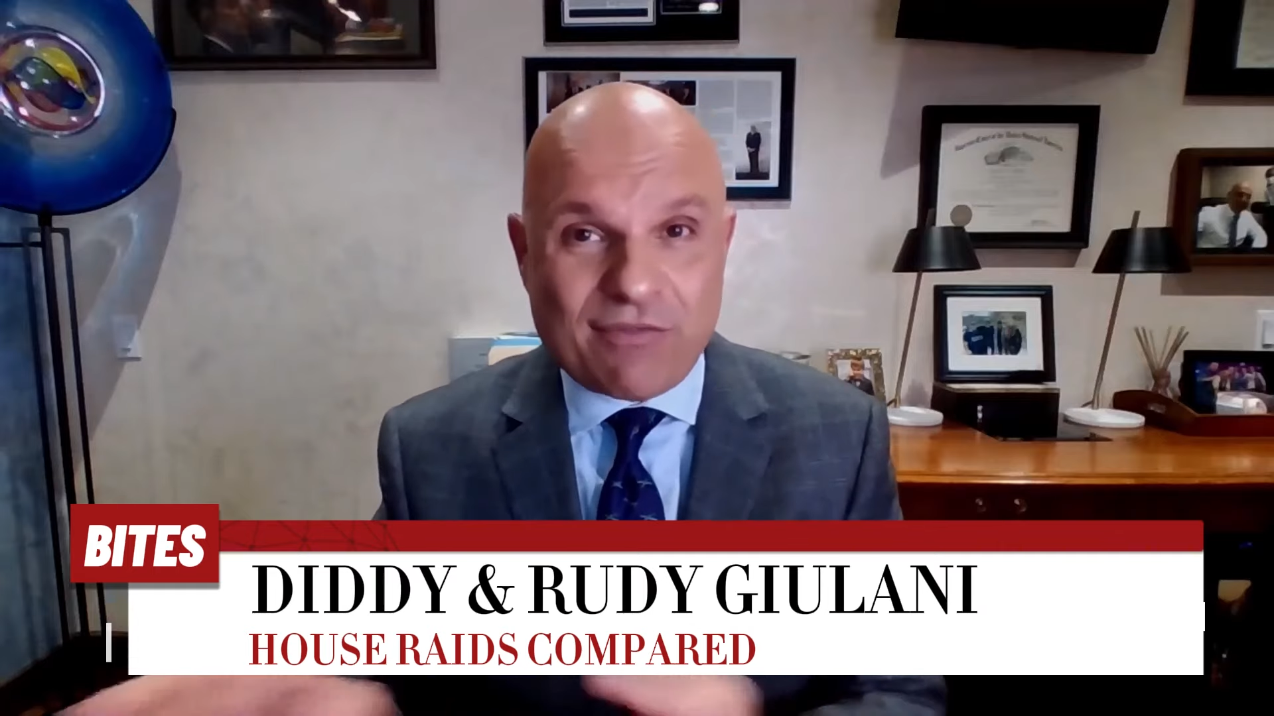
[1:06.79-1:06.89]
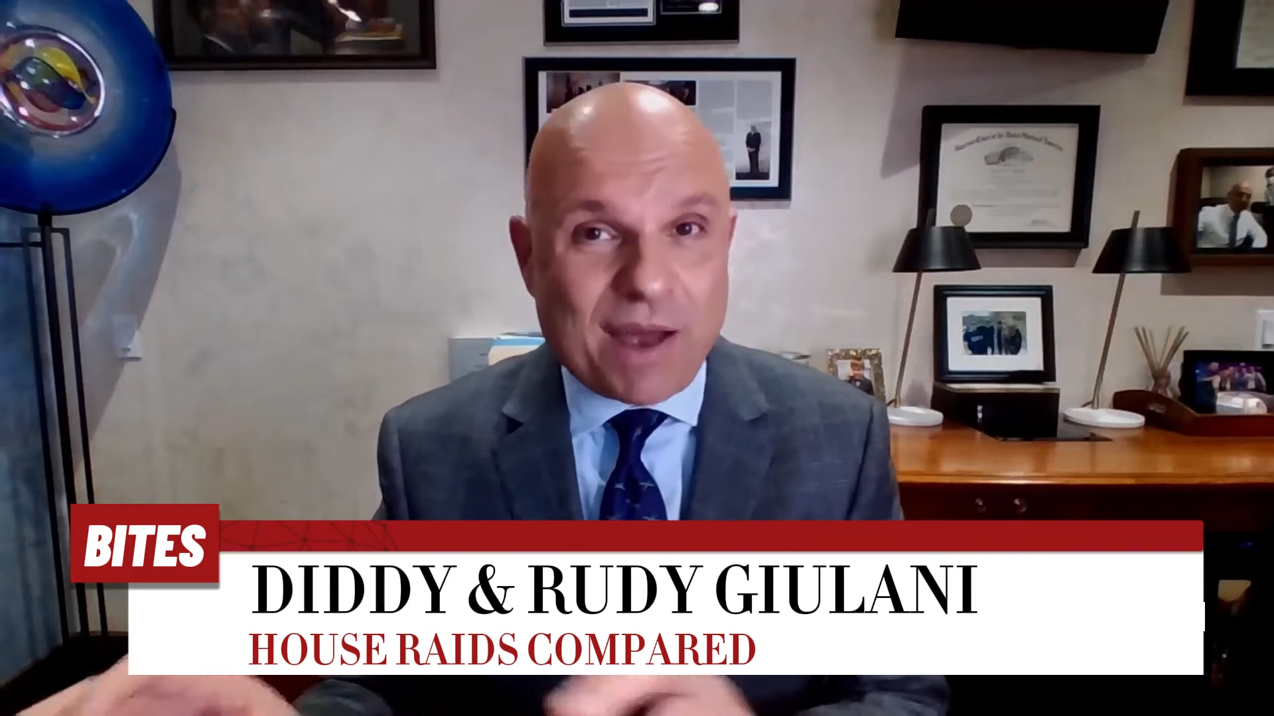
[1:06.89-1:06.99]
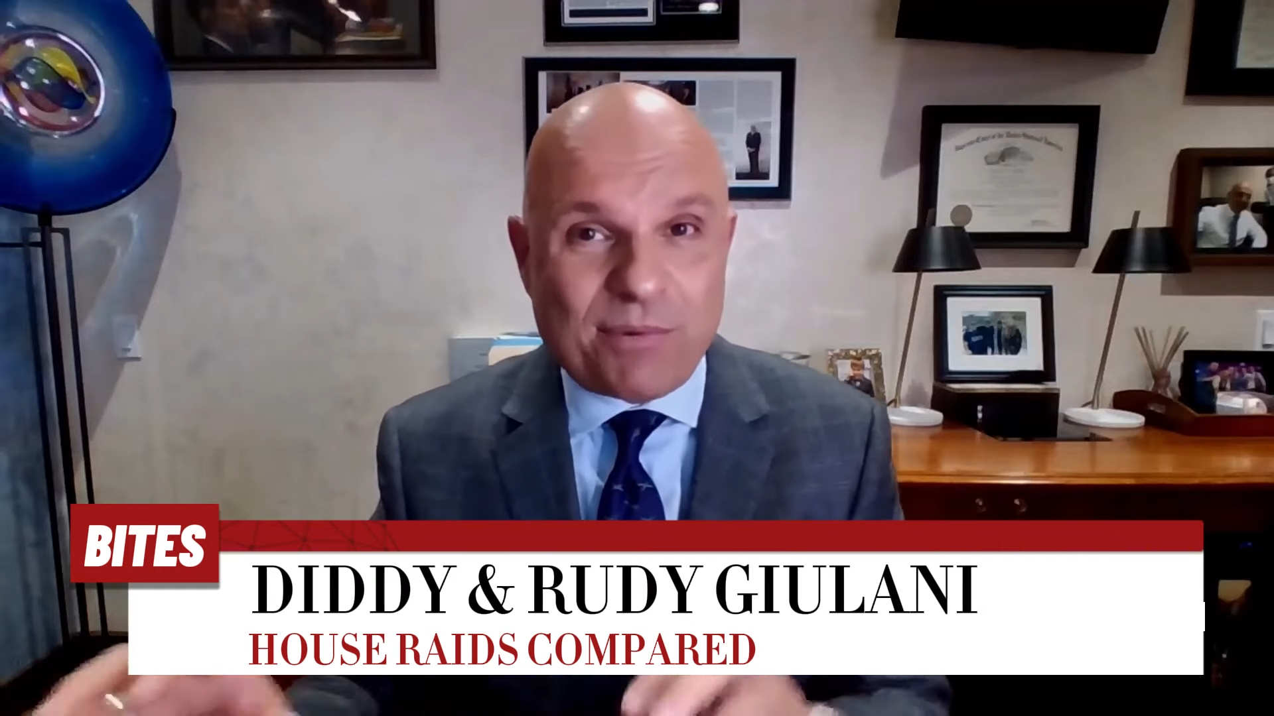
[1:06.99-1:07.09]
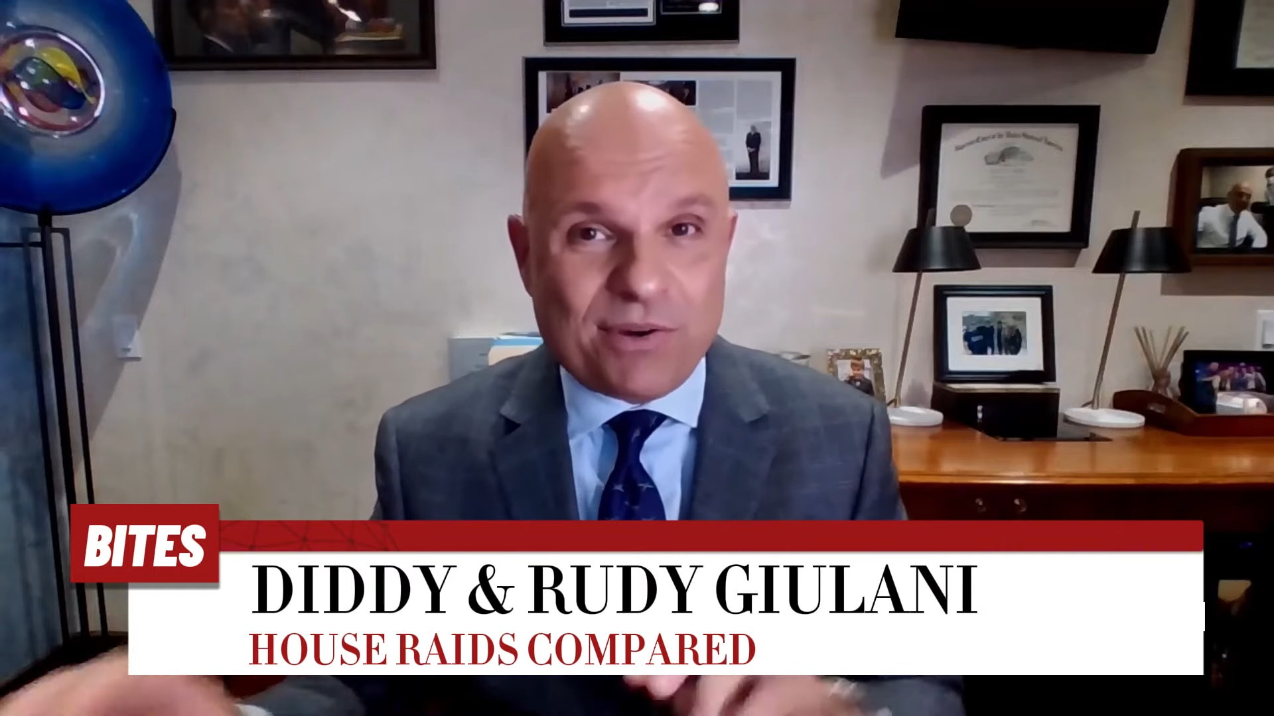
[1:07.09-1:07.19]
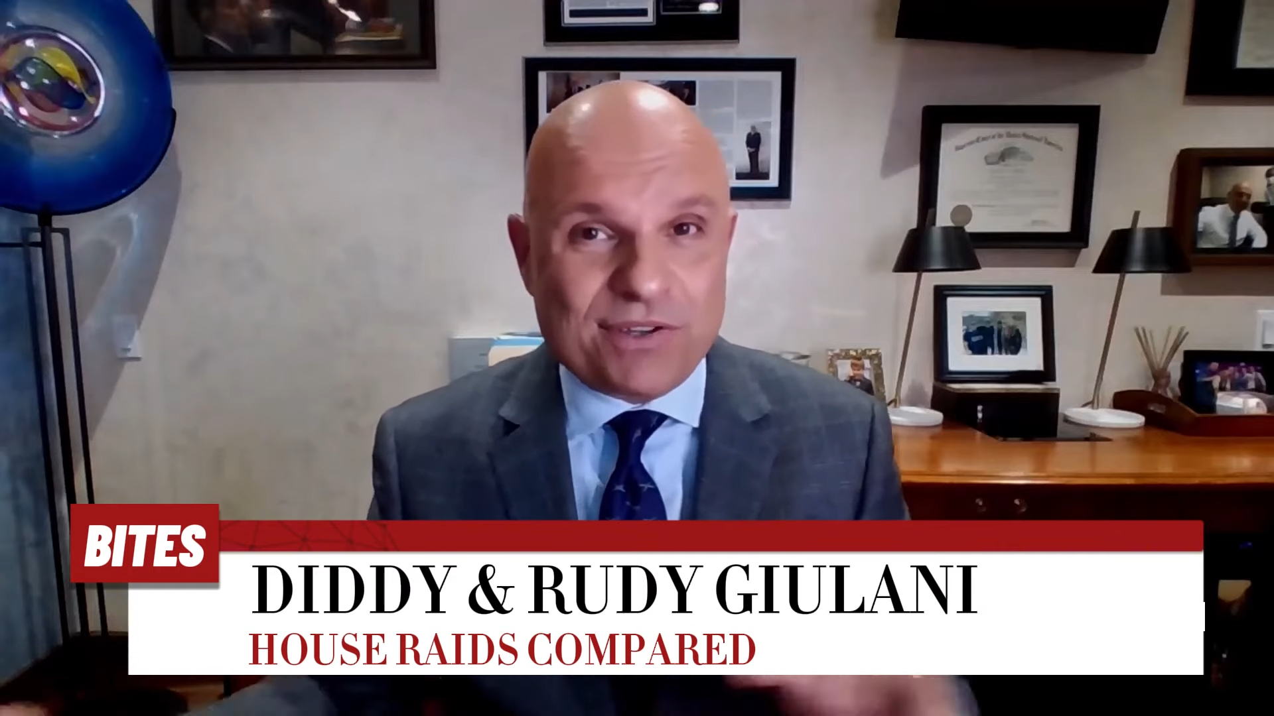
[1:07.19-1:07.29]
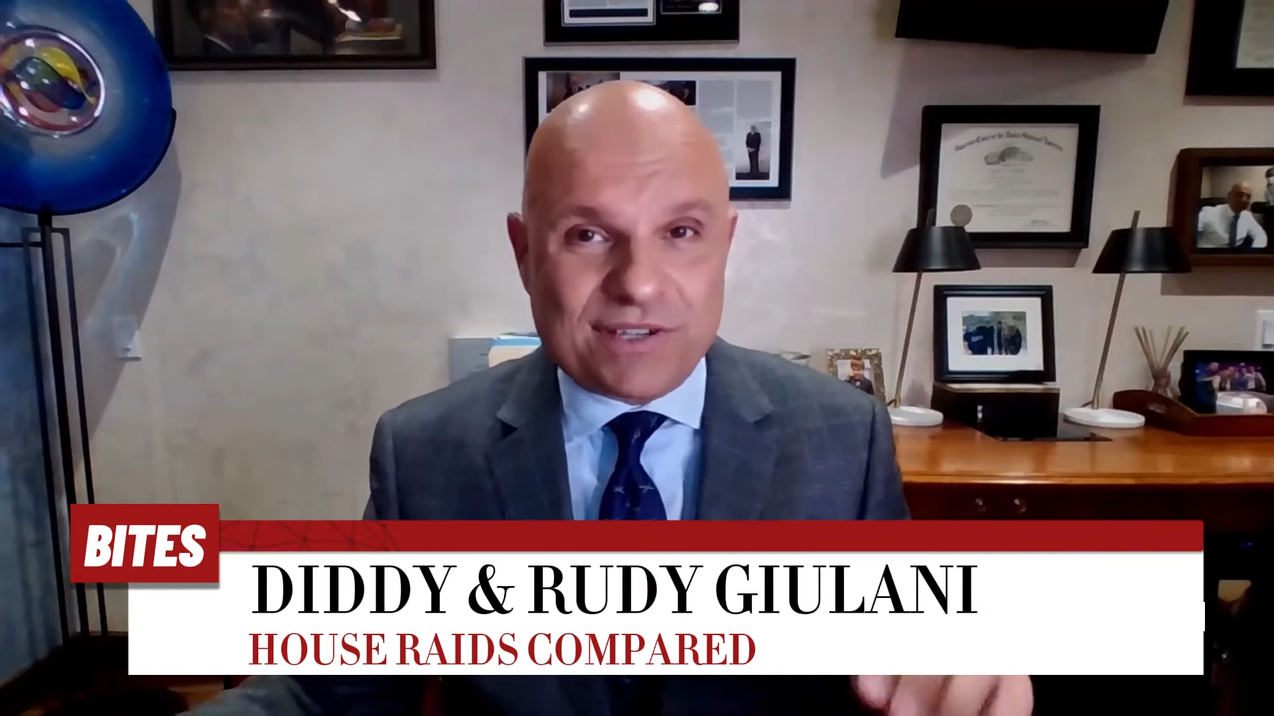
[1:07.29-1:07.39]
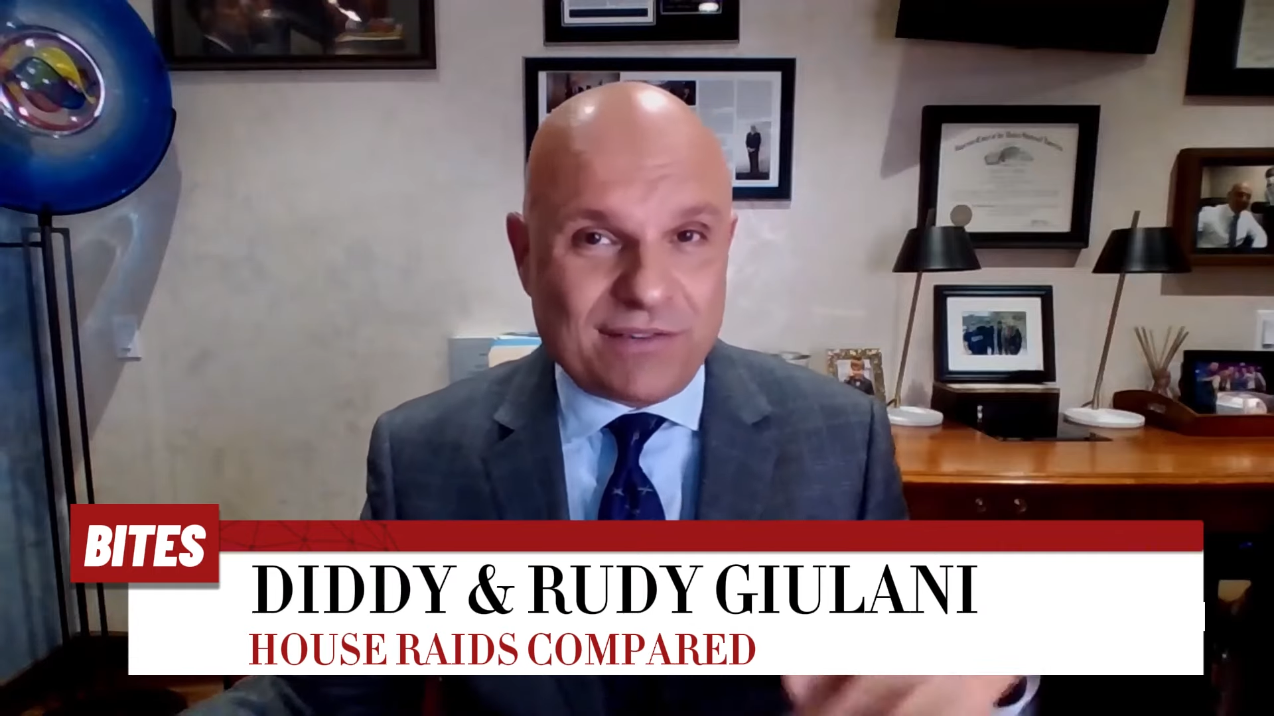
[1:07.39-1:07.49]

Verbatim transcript: robbers